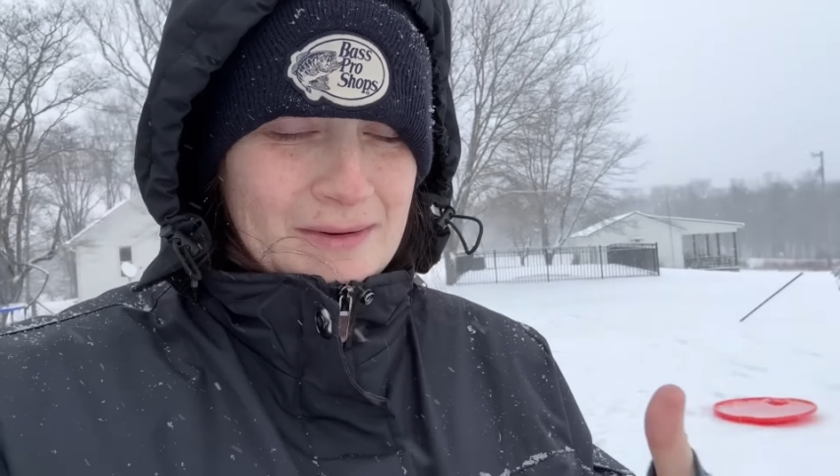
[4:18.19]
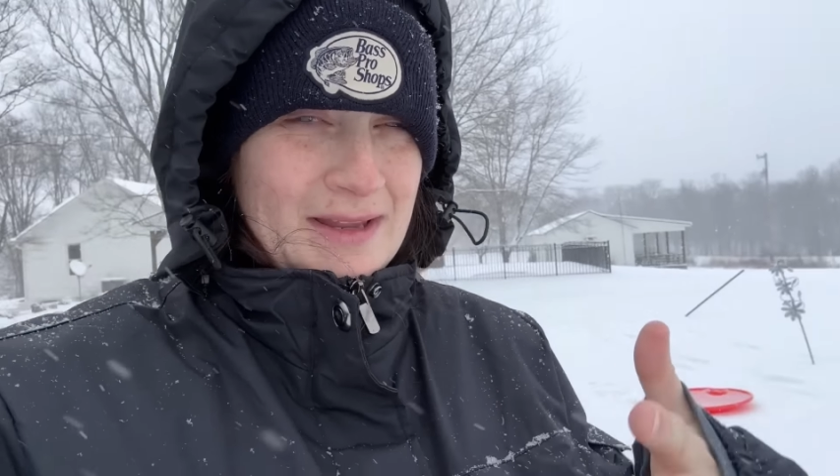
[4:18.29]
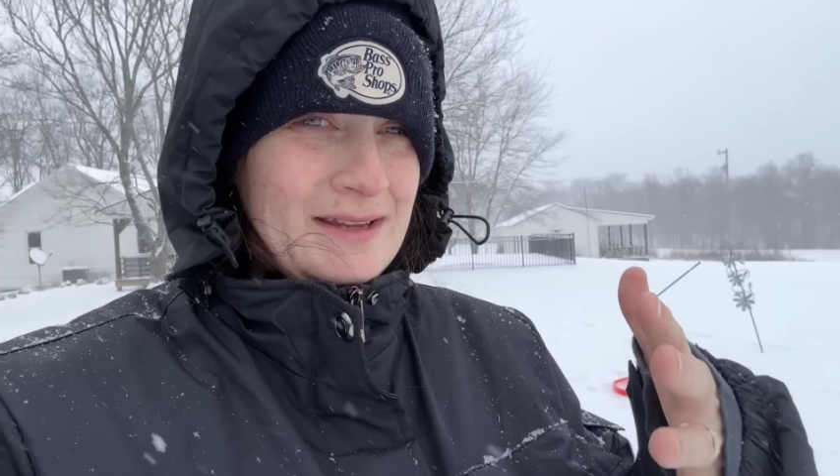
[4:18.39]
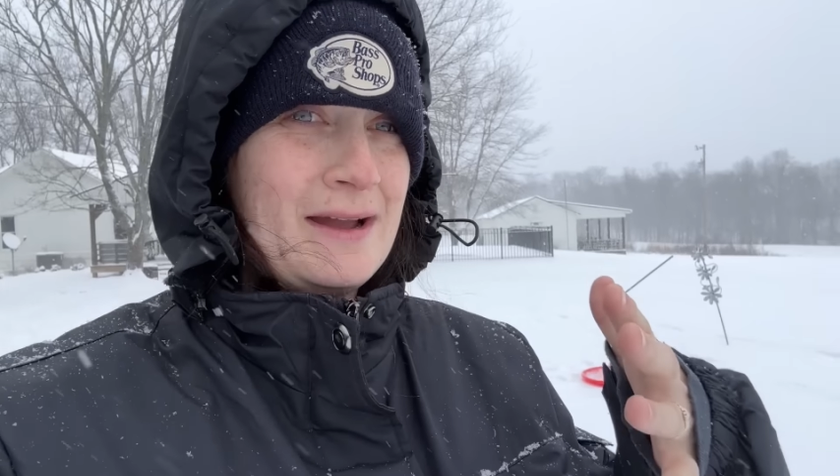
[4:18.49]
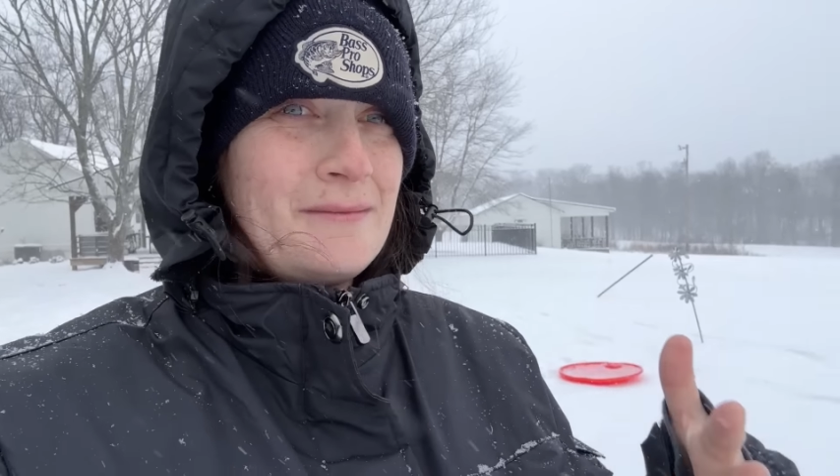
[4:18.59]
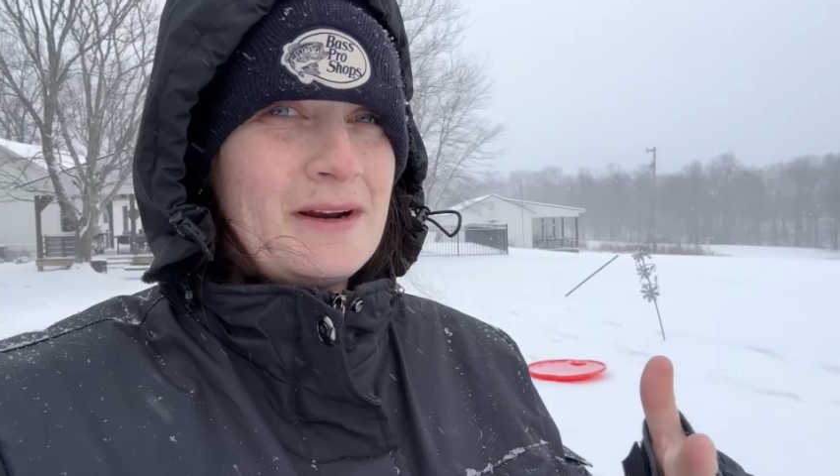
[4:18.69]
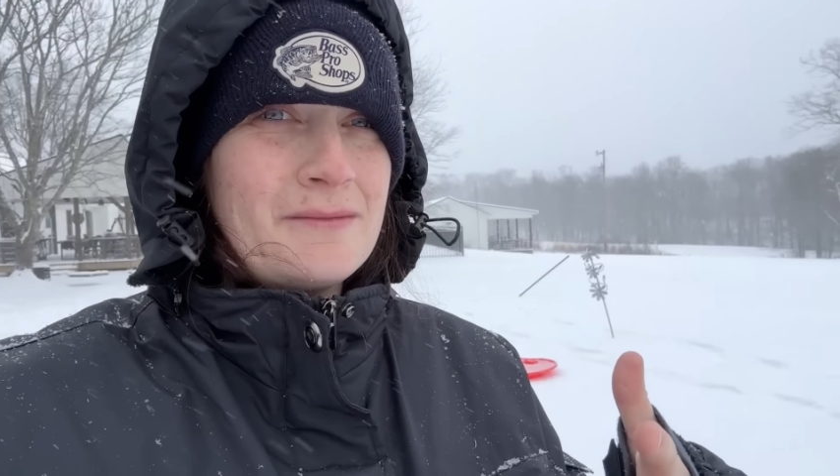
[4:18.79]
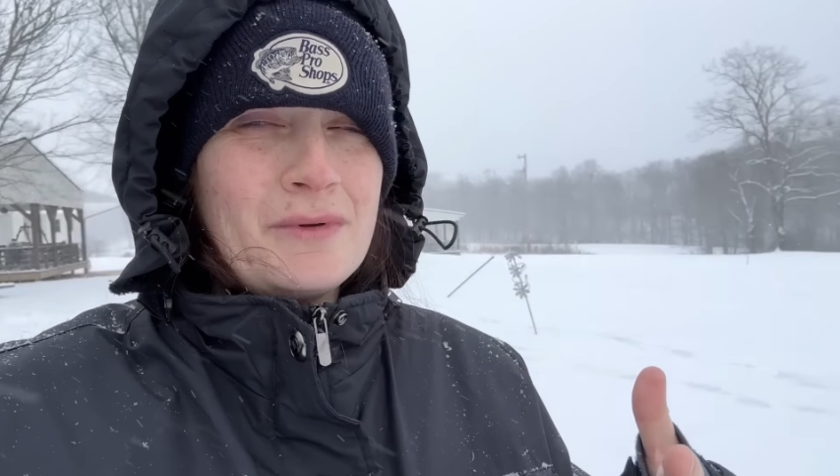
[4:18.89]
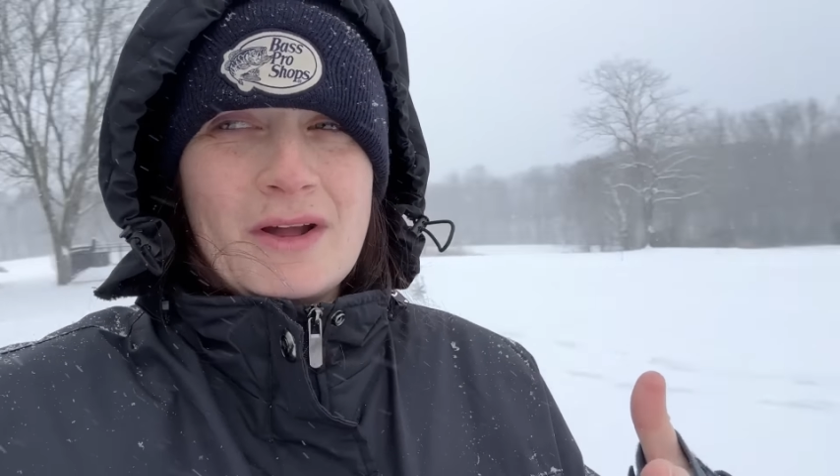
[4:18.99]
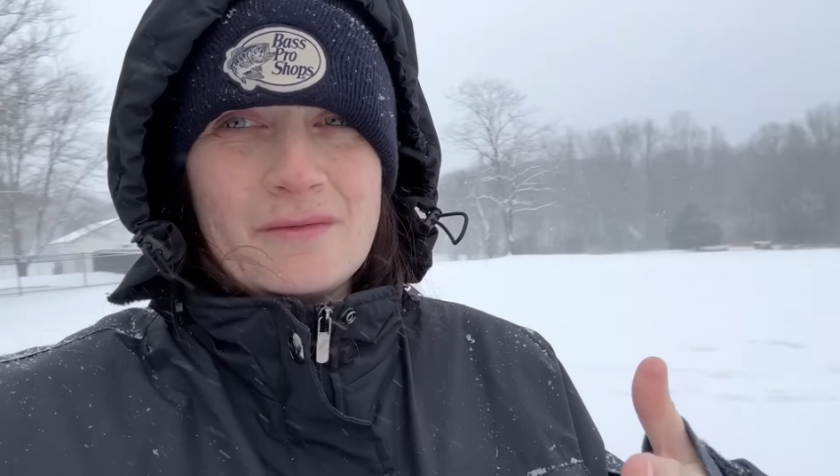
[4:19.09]
my dad might
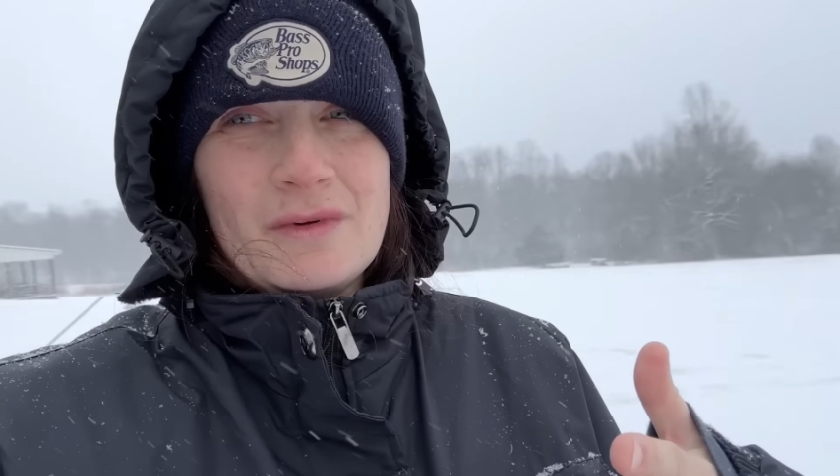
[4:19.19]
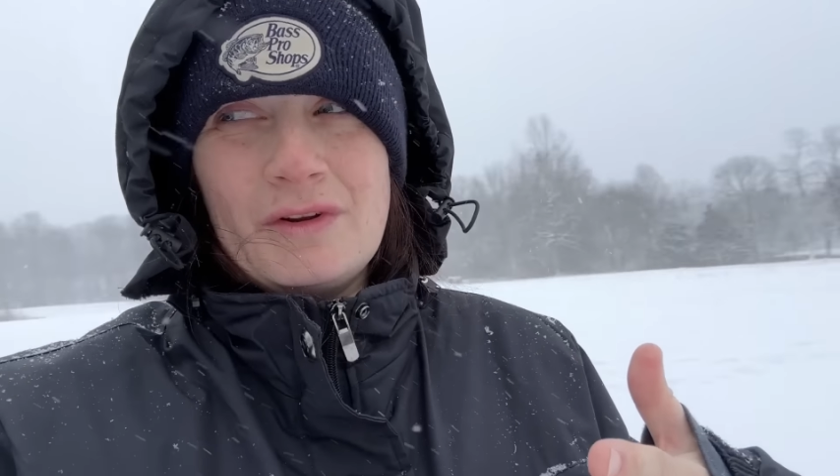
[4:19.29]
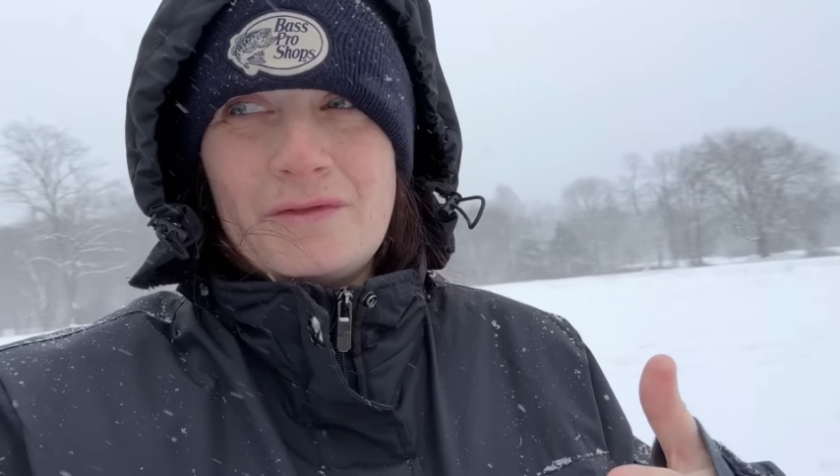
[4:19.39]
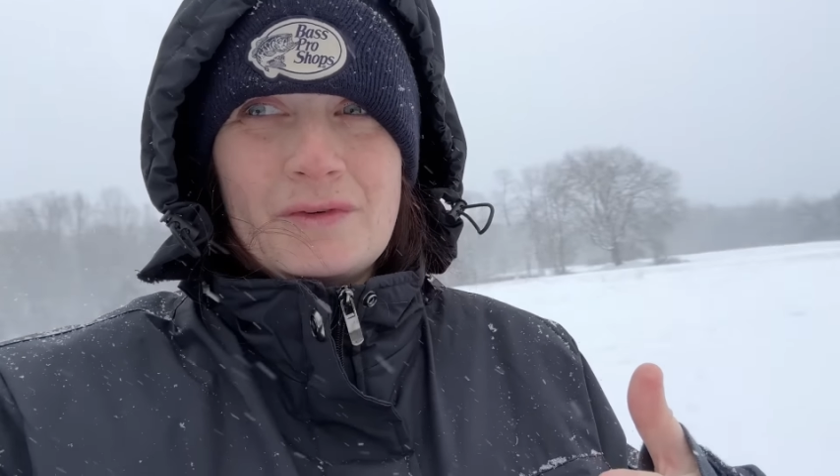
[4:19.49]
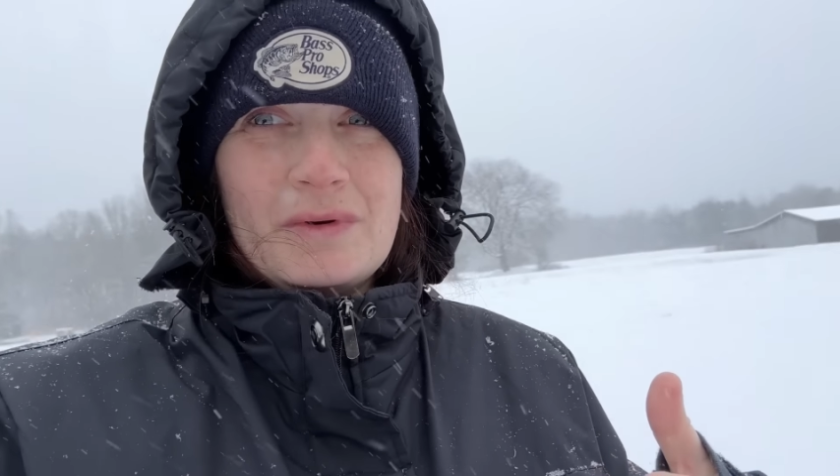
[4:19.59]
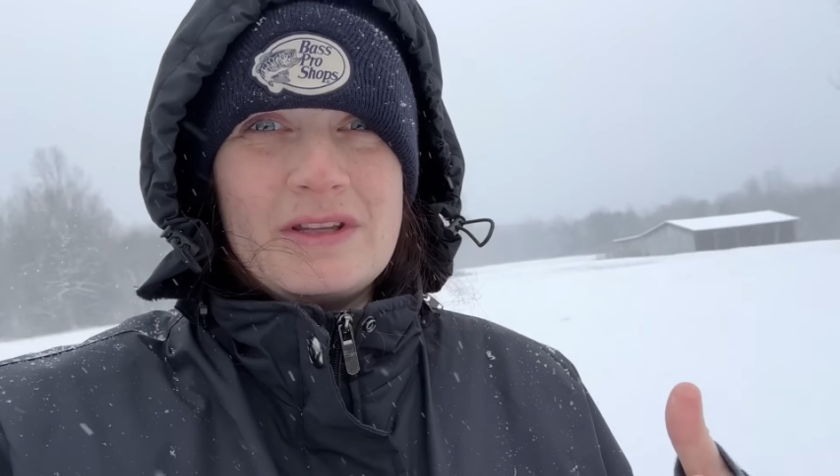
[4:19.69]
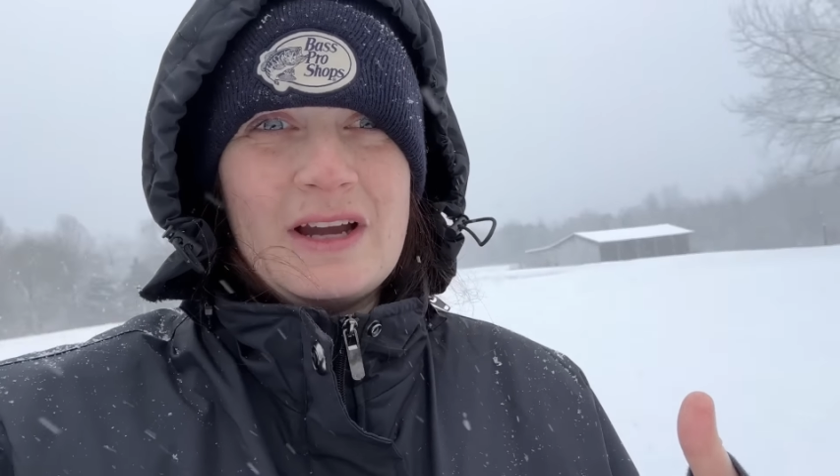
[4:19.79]
have brought one over one